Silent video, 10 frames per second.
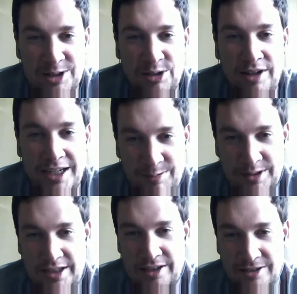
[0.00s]
when Christ was
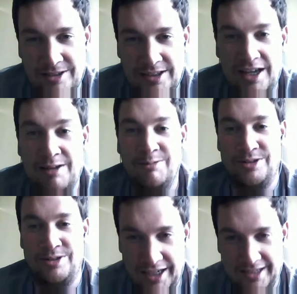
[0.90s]
killed and rose
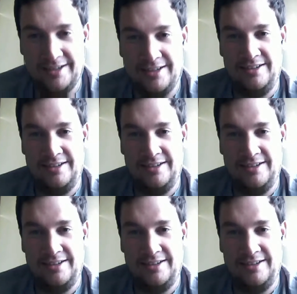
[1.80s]
again.